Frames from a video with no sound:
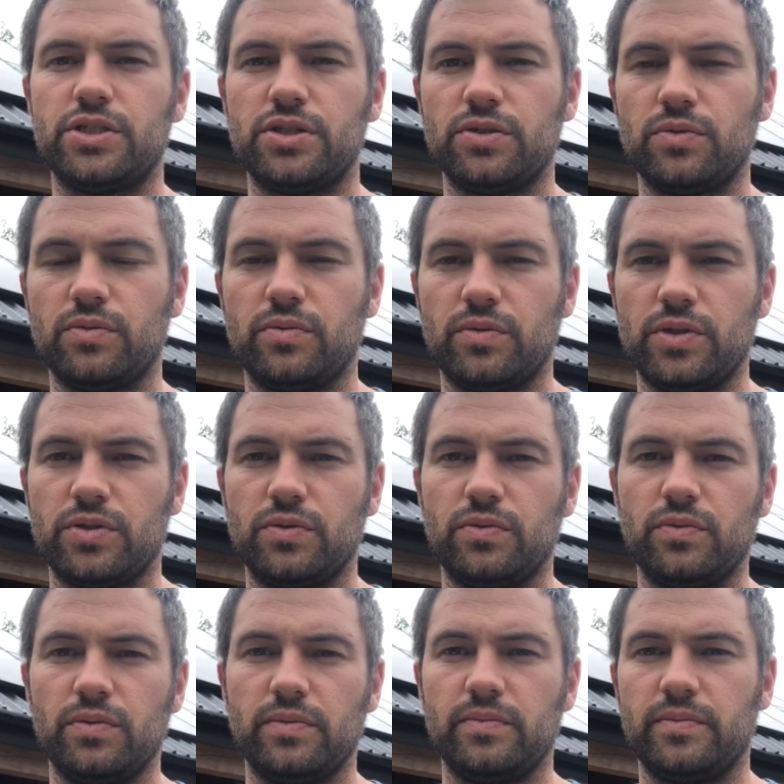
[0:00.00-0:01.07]
power
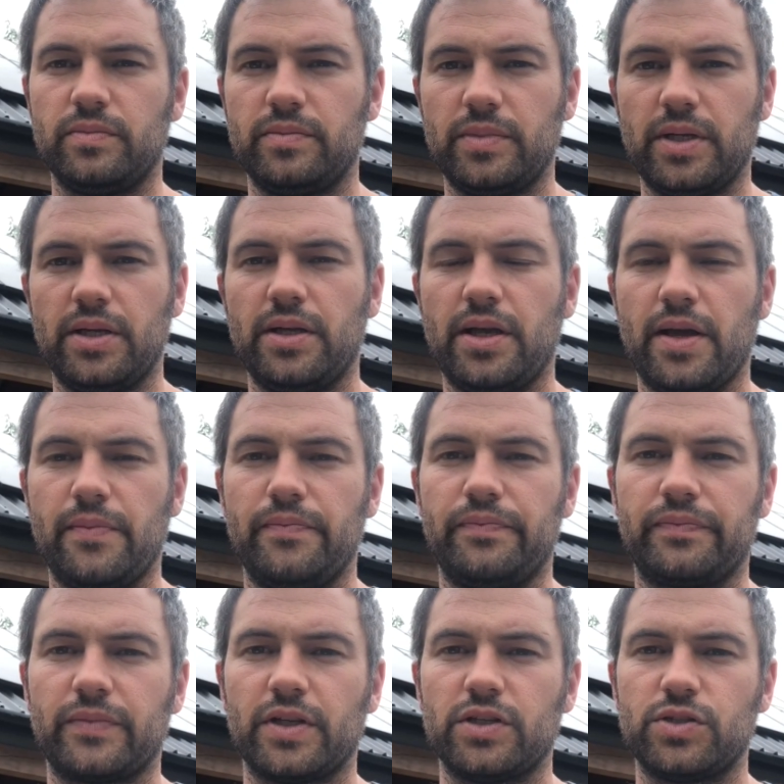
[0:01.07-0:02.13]
system,
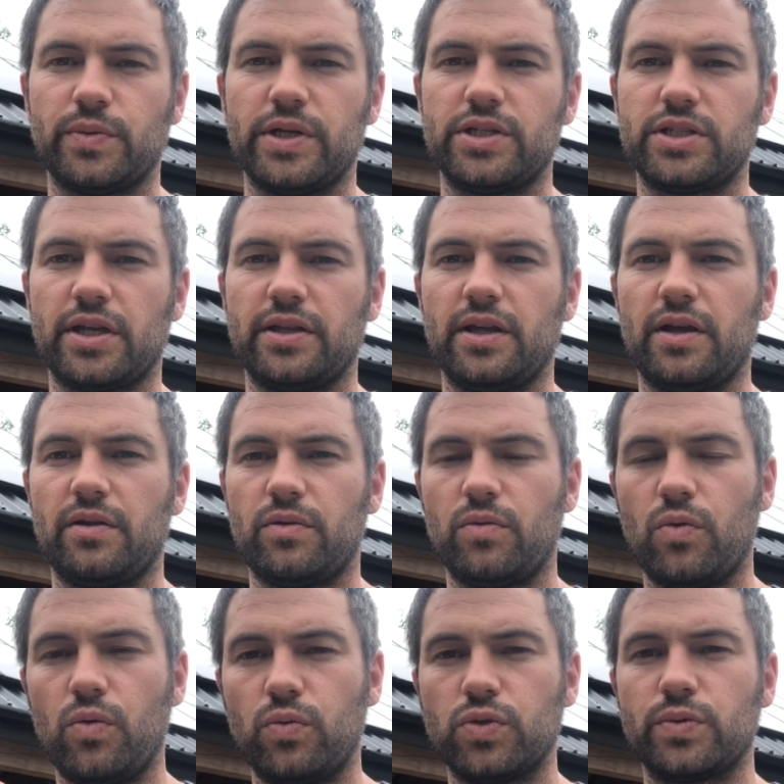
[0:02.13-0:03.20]
and there's some
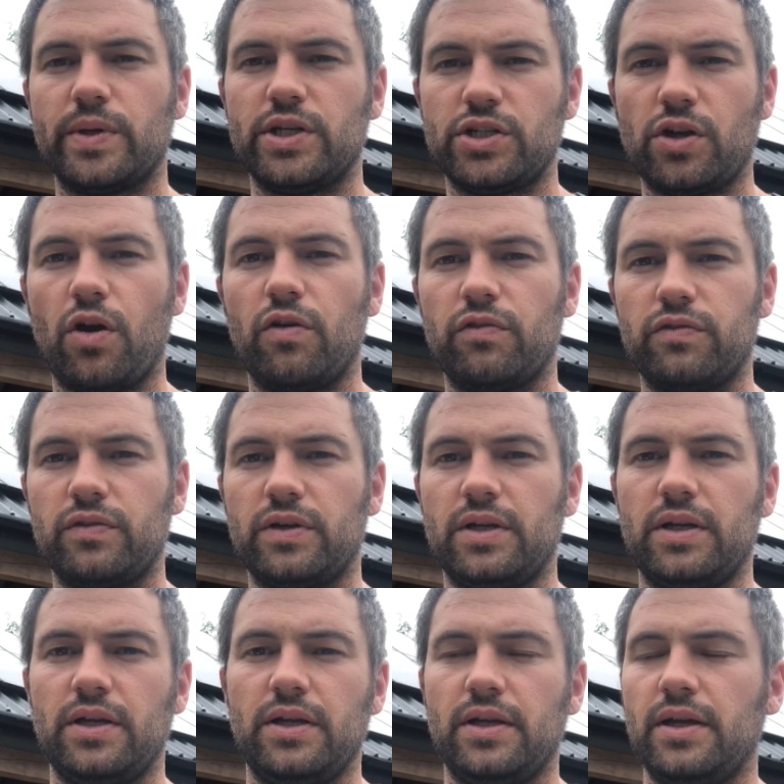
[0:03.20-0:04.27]
videos on that we've
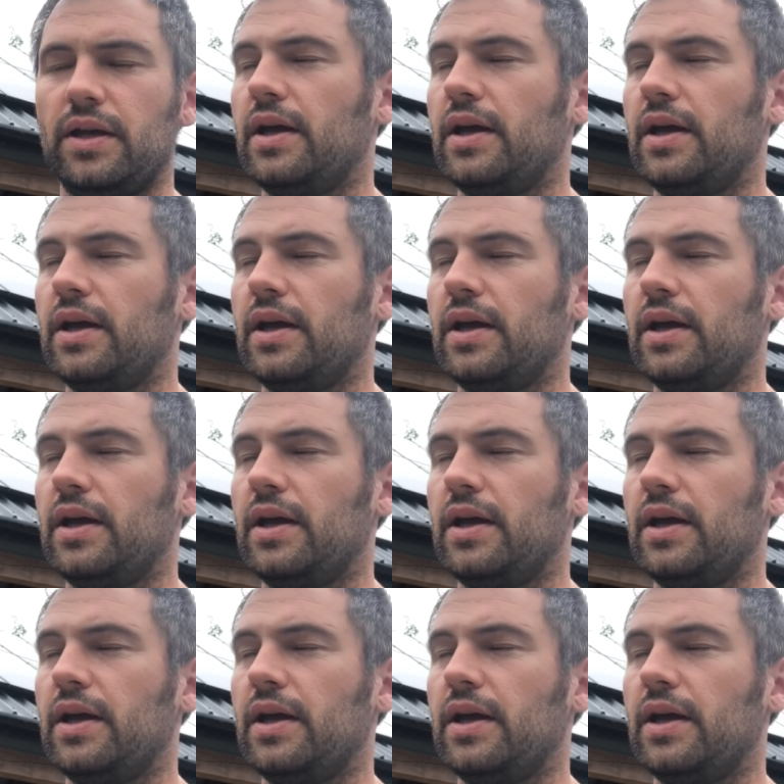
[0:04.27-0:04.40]
done. I'll put